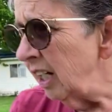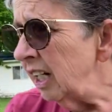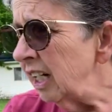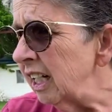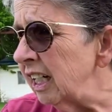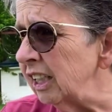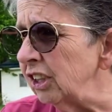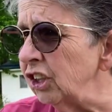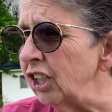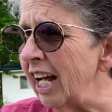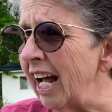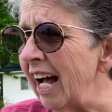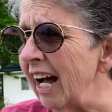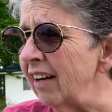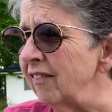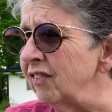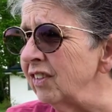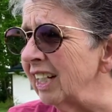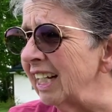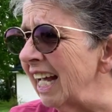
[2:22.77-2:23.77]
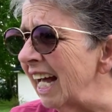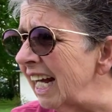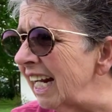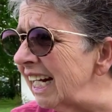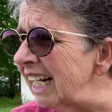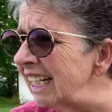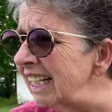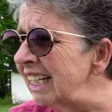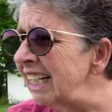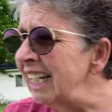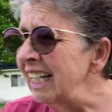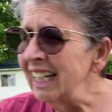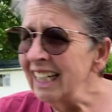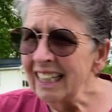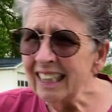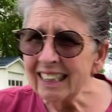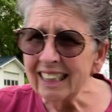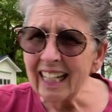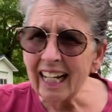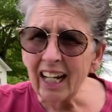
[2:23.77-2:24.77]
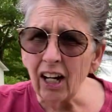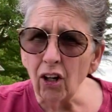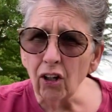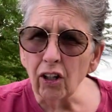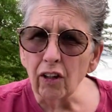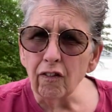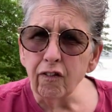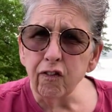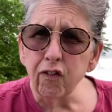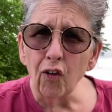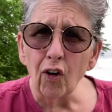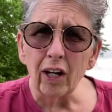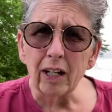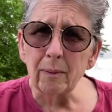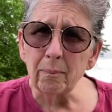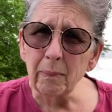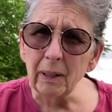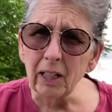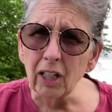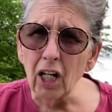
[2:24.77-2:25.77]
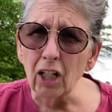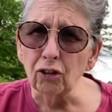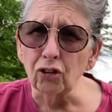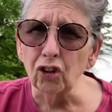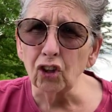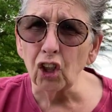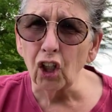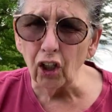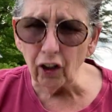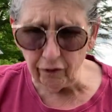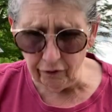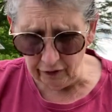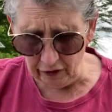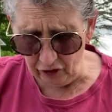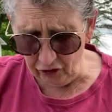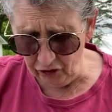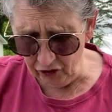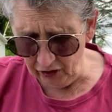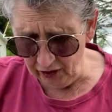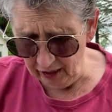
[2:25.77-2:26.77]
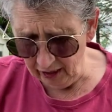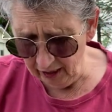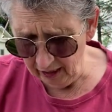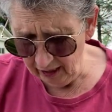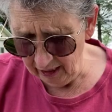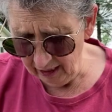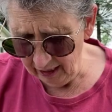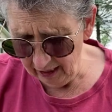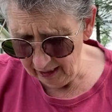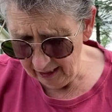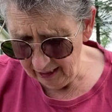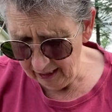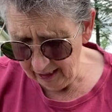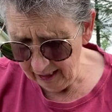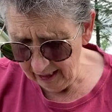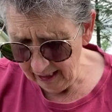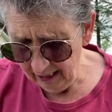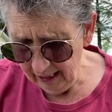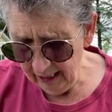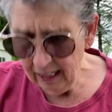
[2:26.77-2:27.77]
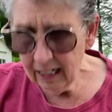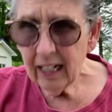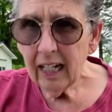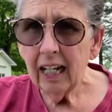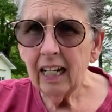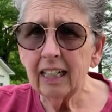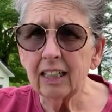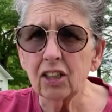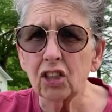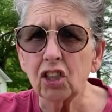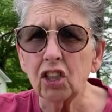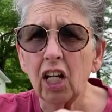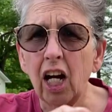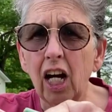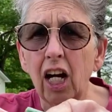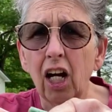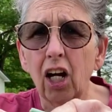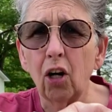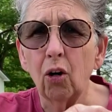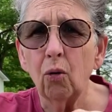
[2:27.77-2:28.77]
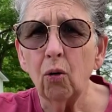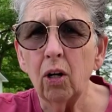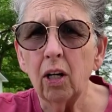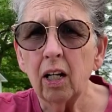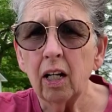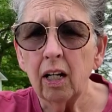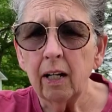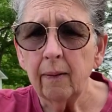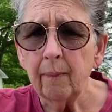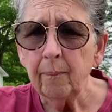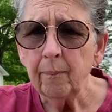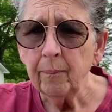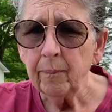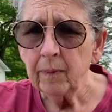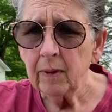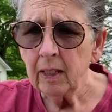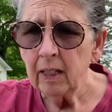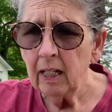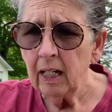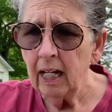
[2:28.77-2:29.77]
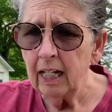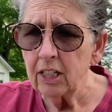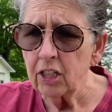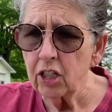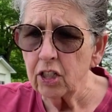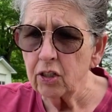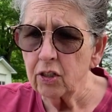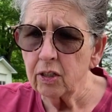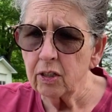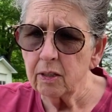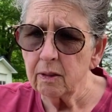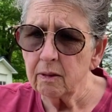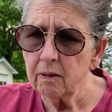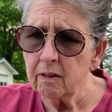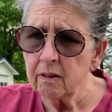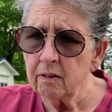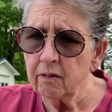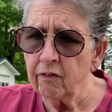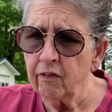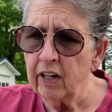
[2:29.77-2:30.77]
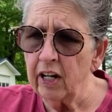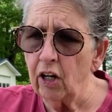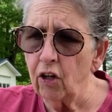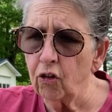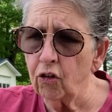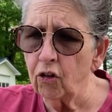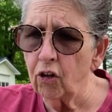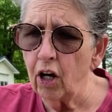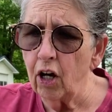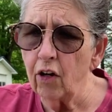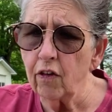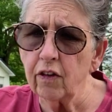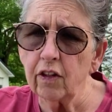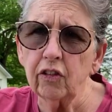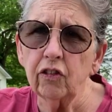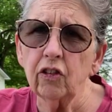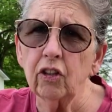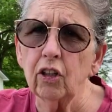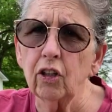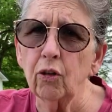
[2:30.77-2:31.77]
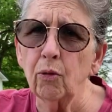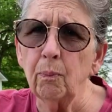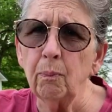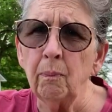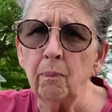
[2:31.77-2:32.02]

because you have to get it down a foot below surface. And so I just Velcro this little,